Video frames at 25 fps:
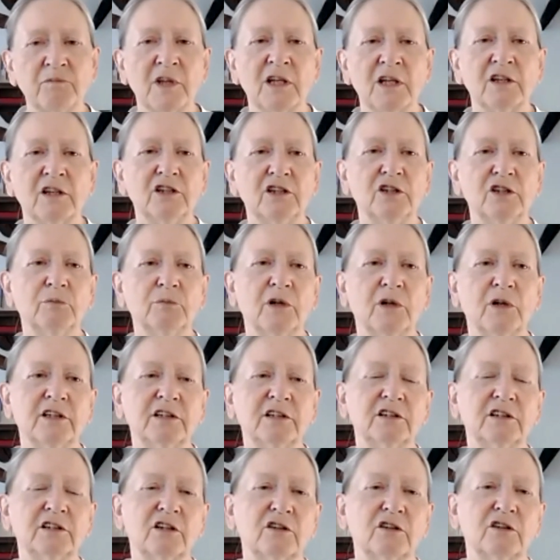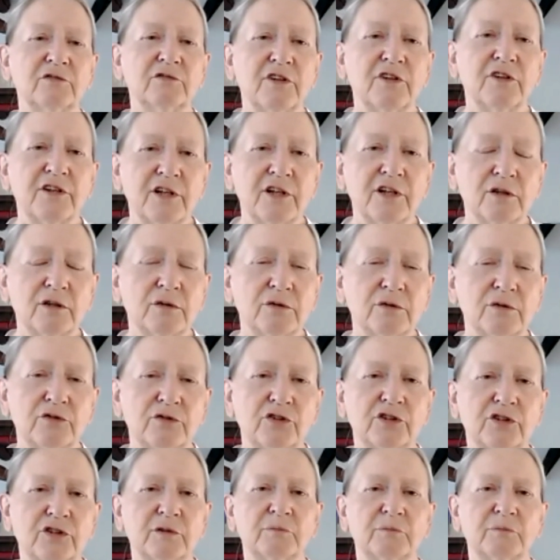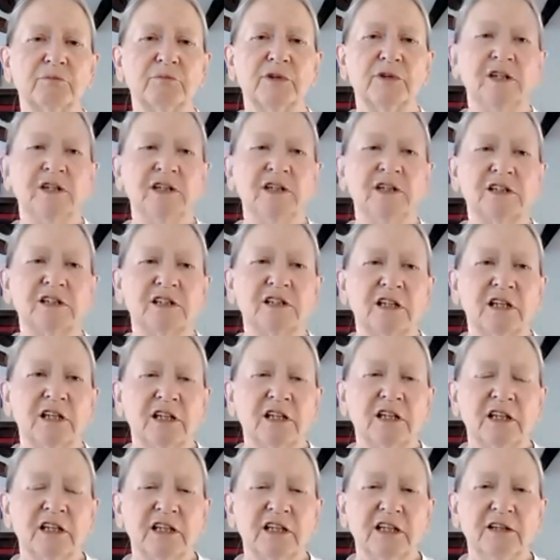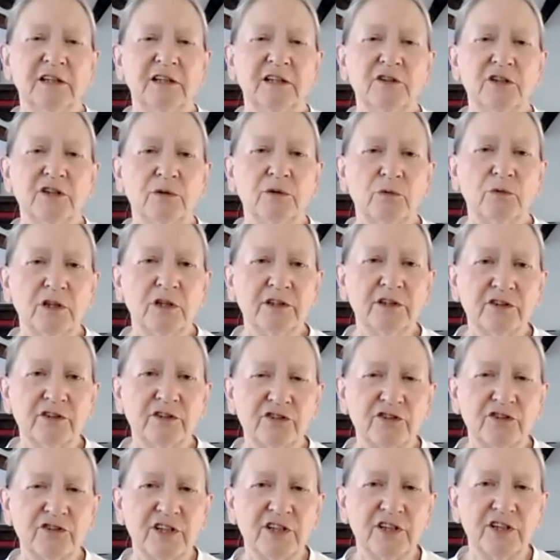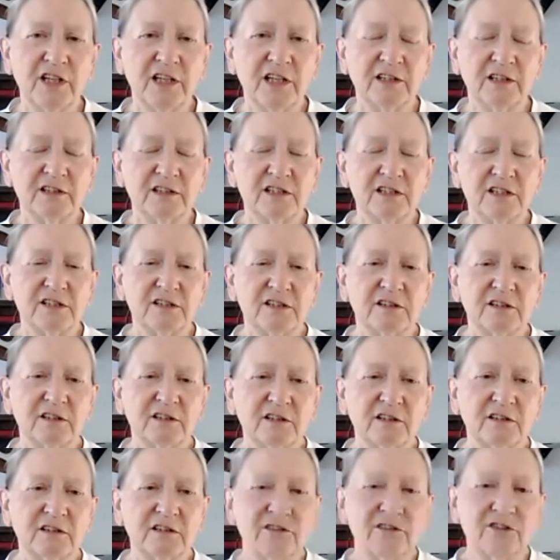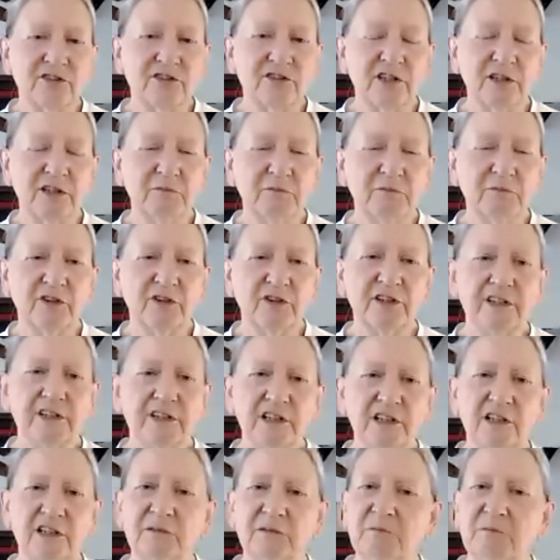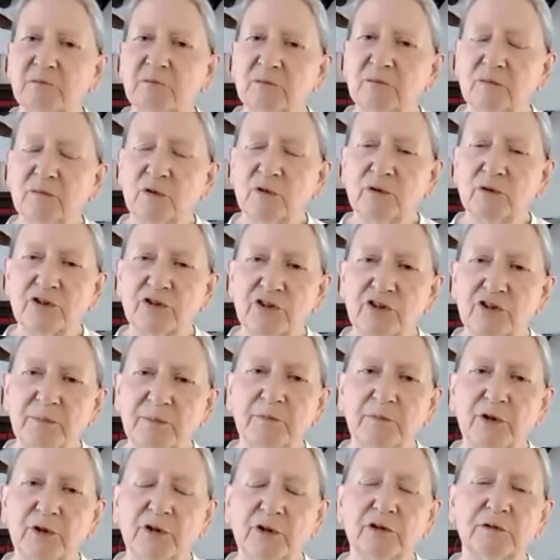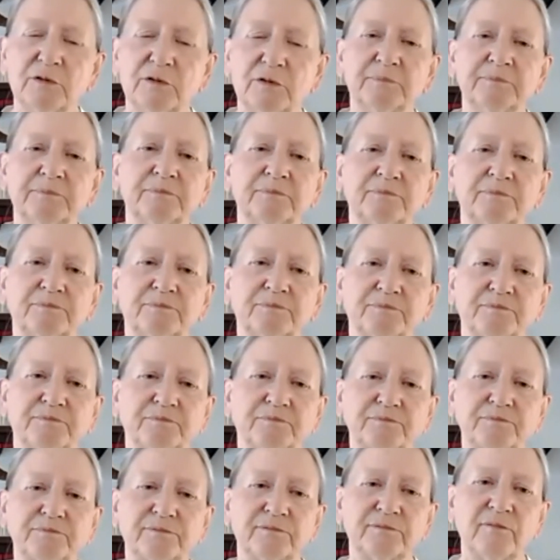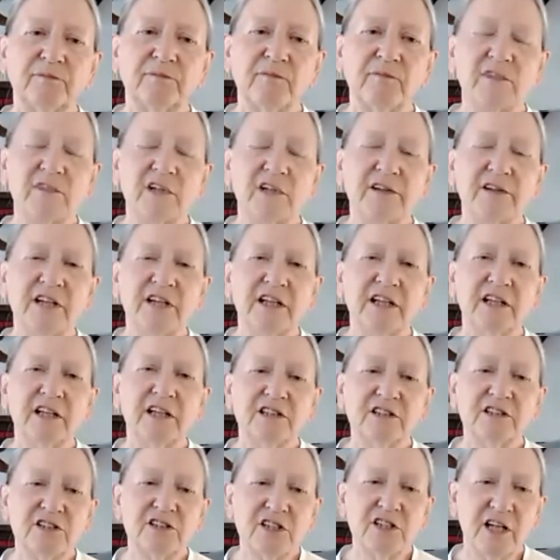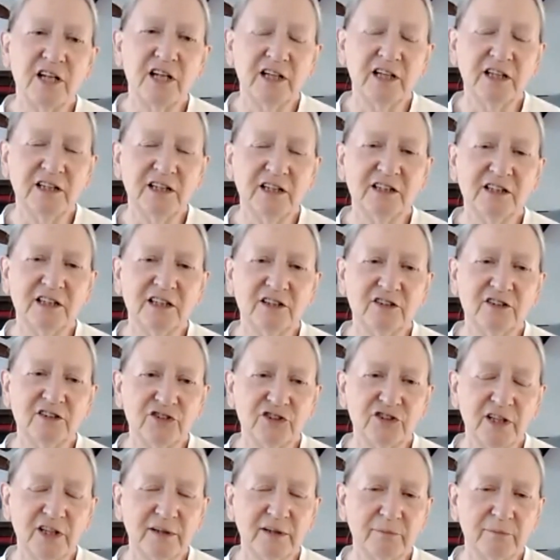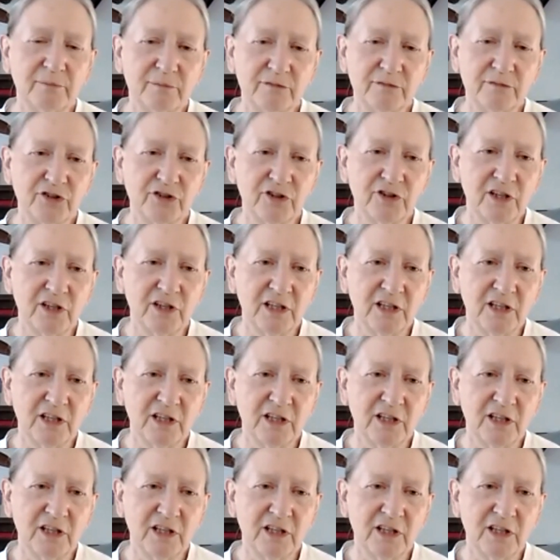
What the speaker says: you might go for those. But even the ones that seem very more simple, they contain these gems.